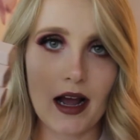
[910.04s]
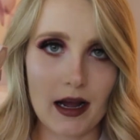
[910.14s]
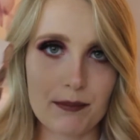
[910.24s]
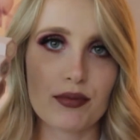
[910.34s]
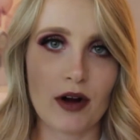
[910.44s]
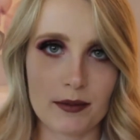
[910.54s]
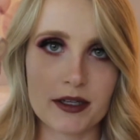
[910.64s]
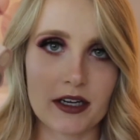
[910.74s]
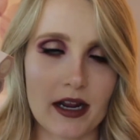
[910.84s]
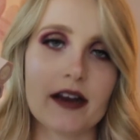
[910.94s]
I'm
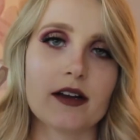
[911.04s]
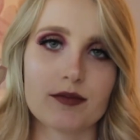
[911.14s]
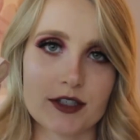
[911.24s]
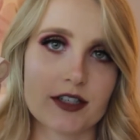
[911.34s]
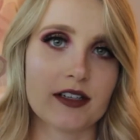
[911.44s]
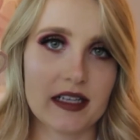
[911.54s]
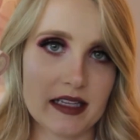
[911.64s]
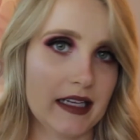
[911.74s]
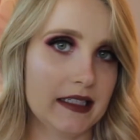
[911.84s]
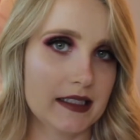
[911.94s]
probably going to end up returning
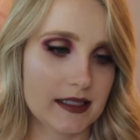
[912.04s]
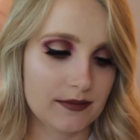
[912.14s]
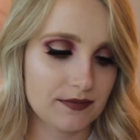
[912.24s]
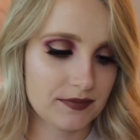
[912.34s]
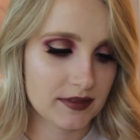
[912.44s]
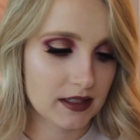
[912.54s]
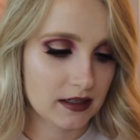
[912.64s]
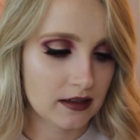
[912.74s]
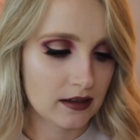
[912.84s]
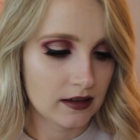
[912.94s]
these.
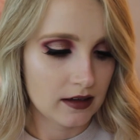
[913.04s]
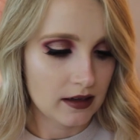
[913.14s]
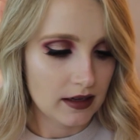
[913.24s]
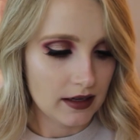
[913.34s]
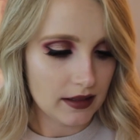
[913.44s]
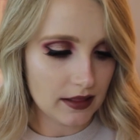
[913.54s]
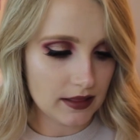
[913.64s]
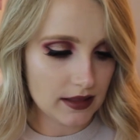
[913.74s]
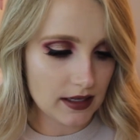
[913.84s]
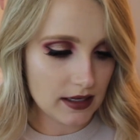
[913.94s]

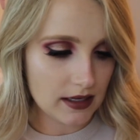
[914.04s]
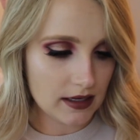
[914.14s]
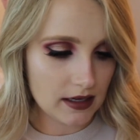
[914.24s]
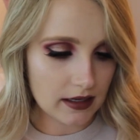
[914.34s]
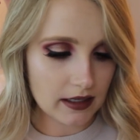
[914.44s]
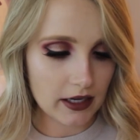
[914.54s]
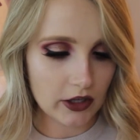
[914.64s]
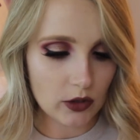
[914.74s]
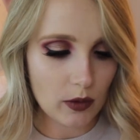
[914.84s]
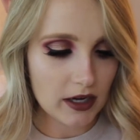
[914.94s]
The
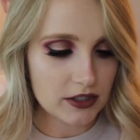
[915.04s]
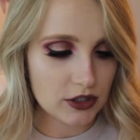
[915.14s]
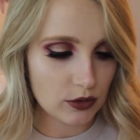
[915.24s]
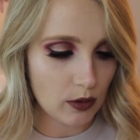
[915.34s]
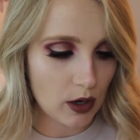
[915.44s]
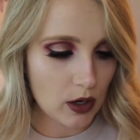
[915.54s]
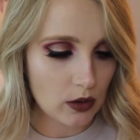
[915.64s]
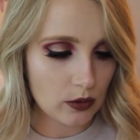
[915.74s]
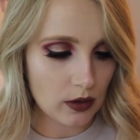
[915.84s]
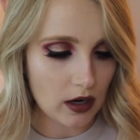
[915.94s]
Kilowatt
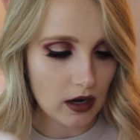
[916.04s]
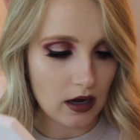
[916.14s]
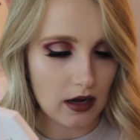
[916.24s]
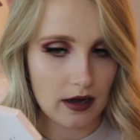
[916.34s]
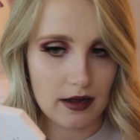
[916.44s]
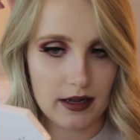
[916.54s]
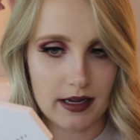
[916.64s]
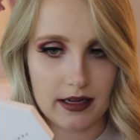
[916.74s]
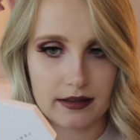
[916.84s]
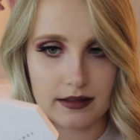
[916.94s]
Duo
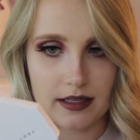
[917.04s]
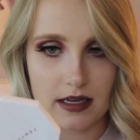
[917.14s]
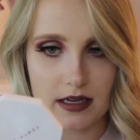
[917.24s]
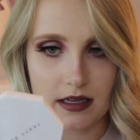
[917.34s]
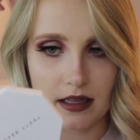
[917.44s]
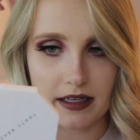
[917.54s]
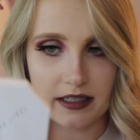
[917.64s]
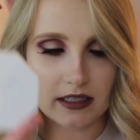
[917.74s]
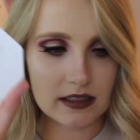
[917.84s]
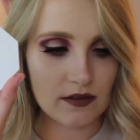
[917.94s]
in the
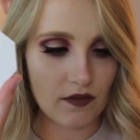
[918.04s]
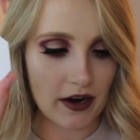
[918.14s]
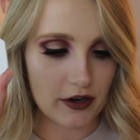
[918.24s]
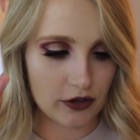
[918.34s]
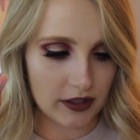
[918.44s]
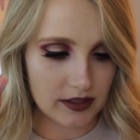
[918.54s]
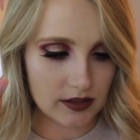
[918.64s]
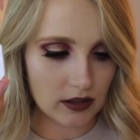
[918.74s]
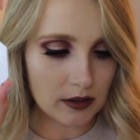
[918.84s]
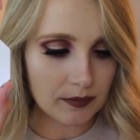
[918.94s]
Lightning Dust and Fire
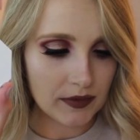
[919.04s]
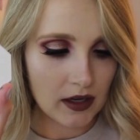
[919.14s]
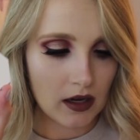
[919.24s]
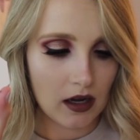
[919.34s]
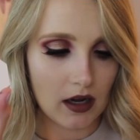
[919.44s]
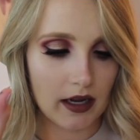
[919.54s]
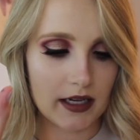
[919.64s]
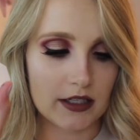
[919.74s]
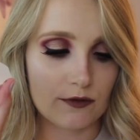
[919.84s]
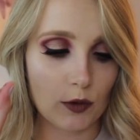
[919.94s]
Crystal
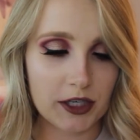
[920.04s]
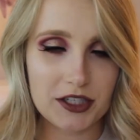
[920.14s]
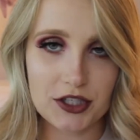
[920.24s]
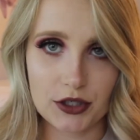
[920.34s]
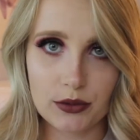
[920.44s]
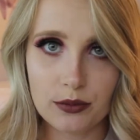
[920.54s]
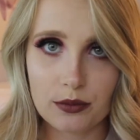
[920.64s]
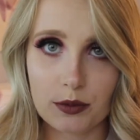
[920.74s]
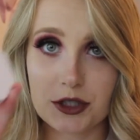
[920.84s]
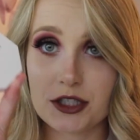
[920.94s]
is $42,
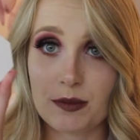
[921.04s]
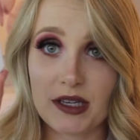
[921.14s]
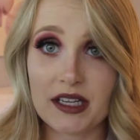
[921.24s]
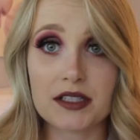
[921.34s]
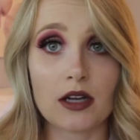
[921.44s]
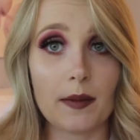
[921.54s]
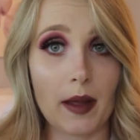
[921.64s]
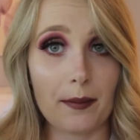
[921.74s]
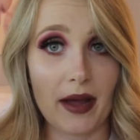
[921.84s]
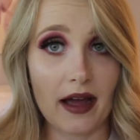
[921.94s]
which to me is not
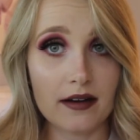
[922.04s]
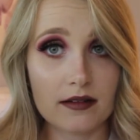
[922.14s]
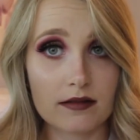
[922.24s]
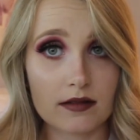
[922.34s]
that bad.